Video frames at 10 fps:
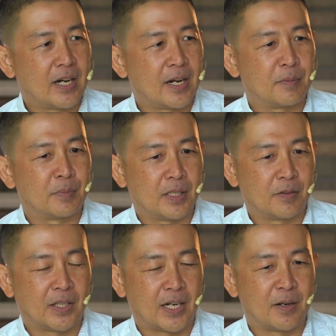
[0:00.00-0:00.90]
I
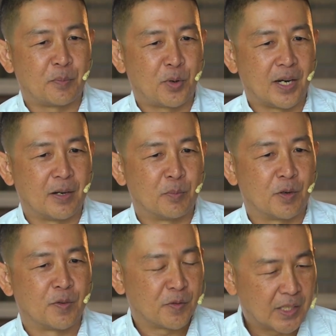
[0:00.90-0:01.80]
believe that I pray
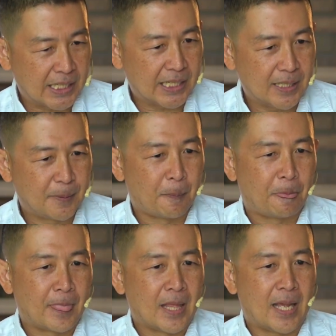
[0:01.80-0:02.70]
more fervently.
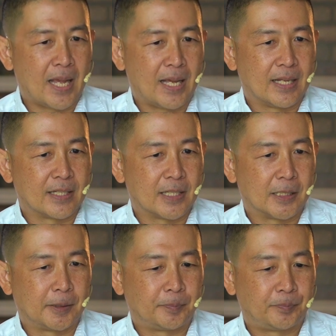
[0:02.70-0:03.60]
And
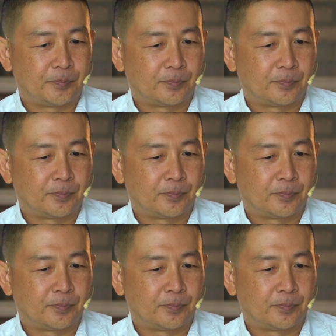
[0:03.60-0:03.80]
I